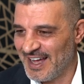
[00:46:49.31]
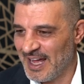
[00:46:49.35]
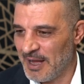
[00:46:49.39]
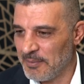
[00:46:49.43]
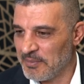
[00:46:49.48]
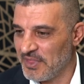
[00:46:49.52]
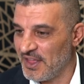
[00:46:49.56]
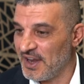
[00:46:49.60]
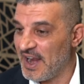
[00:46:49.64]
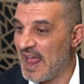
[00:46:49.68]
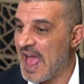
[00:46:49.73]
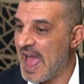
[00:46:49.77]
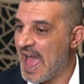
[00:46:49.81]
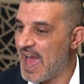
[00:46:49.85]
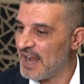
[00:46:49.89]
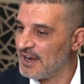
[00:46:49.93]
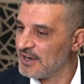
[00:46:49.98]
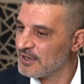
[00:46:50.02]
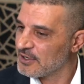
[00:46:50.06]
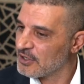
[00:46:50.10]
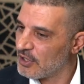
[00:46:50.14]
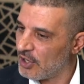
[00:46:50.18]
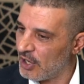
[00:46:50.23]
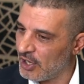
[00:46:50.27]
that are
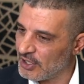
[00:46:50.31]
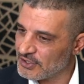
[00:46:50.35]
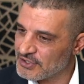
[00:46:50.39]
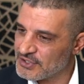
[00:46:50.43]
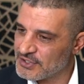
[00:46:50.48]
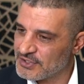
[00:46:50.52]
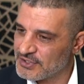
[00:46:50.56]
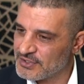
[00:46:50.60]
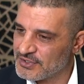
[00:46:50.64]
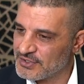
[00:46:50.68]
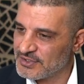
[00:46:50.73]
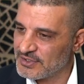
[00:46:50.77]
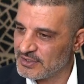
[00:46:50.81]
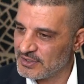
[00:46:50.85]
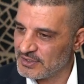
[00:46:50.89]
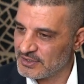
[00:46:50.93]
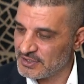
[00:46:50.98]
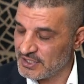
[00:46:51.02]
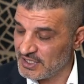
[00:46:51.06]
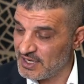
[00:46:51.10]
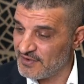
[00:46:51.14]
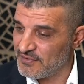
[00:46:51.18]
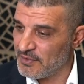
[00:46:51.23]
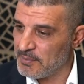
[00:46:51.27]
added costs
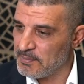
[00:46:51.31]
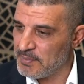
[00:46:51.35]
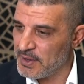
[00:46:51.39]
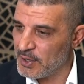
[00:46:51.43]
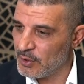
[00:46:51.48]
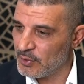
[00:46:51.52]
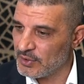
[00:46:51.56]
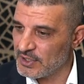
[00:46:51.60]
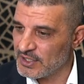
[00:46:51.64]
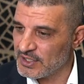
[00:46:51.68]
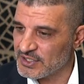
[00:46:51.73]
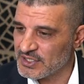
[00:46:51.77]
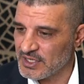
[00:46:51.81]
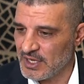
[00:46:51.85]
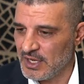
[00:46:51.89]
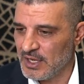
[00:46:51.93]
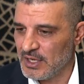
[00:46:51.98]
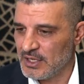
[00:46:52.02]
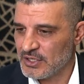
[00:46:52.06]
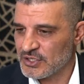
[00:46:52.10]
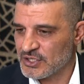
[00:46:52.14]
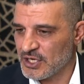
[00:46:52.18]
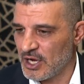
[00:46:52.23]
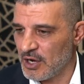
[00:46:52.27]
to different builders,
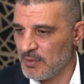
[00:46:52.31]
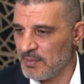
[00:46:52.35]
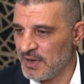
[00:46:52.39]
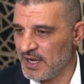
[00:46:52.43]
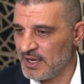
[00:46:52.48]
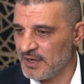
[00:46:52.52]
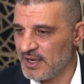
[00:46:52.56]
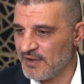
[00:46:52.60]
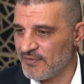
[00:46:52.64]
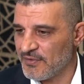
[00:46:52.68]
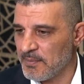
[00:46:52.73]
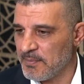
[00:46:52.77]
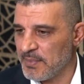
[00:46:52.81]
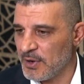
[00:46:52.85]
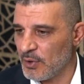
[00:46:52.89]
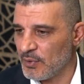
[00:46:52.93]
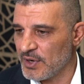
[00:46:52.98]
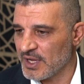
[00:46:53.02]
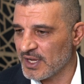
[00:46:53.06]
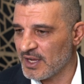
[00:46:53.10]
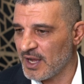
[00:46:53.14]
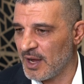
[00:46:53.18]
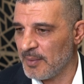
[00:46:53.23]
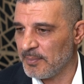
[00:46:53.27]
so many different
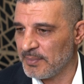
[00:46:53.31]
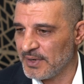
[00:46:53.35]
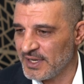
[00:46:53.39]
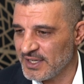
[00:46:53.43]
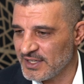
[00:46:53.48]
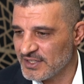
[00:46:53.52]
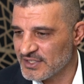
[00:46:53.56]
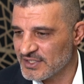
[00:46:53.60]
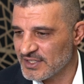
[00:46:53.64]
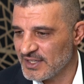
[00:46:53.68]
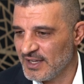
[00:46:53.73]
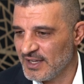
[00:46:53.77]
building companies,